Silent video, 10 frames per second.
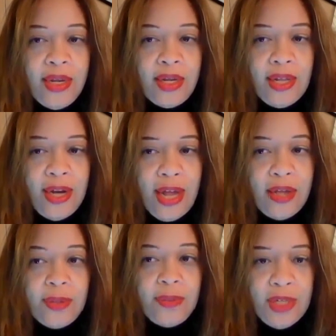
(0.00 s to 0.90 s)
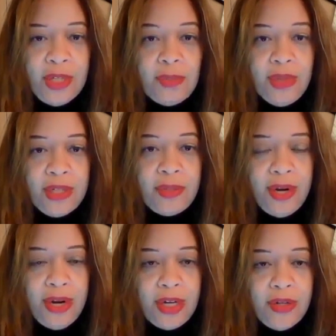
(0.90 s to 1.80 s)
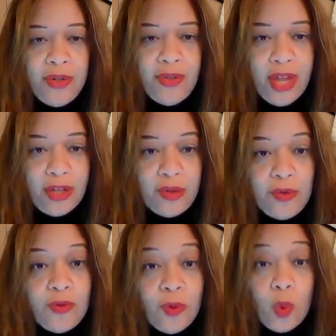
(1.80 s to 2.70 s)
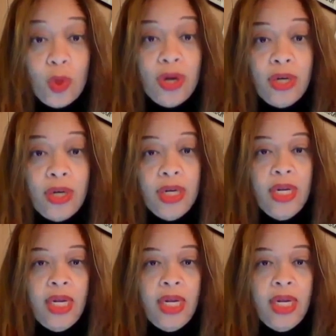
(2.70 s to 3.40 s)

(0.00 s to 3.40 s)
crowned Miss Plus America in 2004,